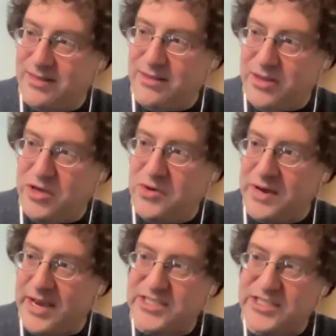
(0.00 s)
you
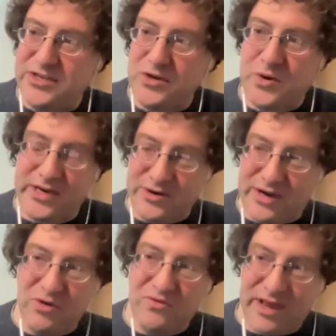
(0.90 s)
guys didn't quite know
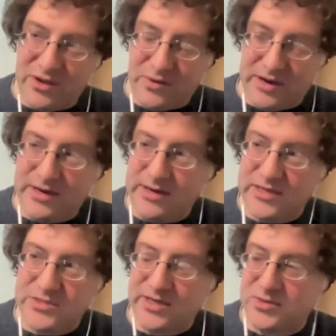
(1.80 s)
how to evaluate it,
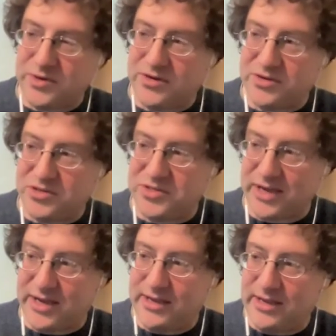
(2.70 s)
is what I heard you
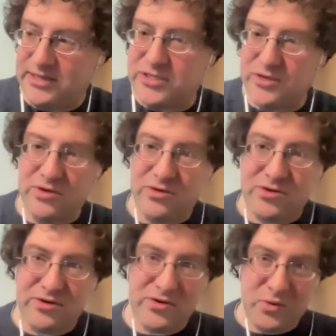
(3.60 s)
say. And so you
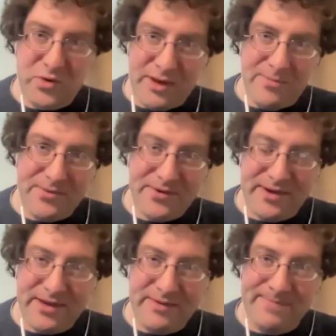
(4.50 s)
turned to WIP,
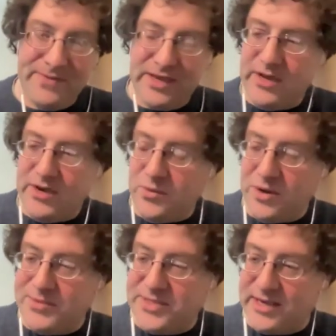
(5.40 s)
and
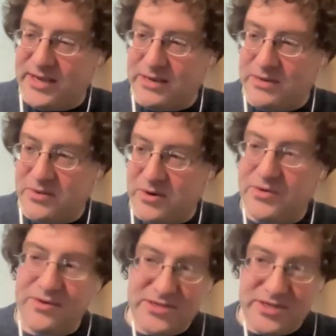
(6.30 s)
WIP said, oh
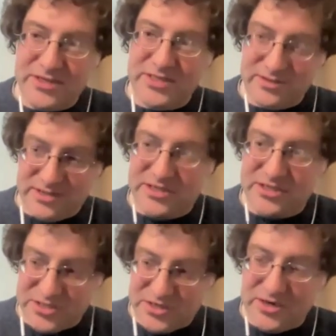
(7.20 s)
no, this looks
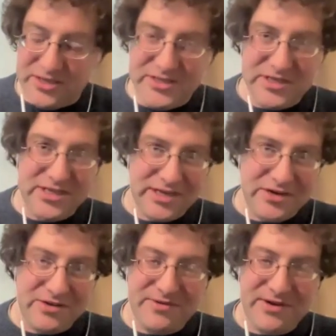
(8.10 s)
good. This looks like a
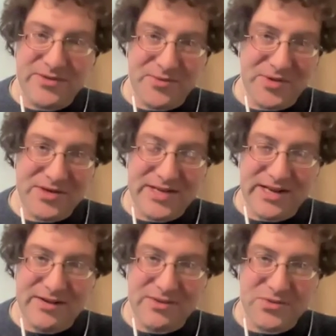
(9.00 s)
good investment. We
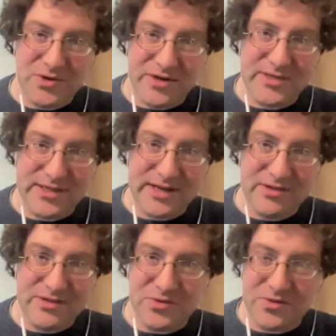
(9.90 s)
understand how this works and how
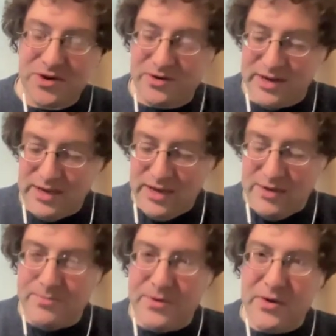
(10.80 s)
this would grow,
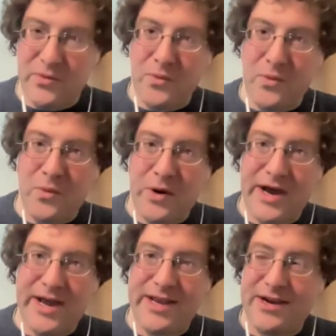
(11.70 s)
but
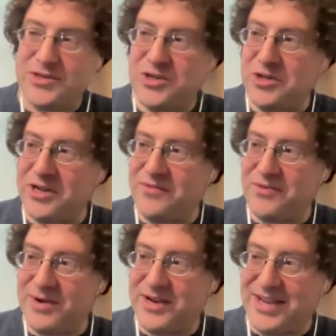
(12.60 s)
why aren't you looking
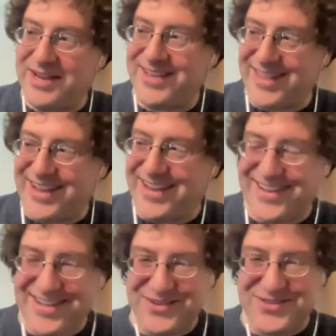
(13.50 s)
for money
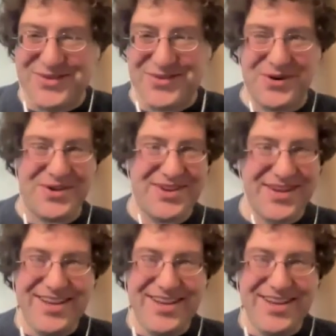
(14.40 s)
like closer to where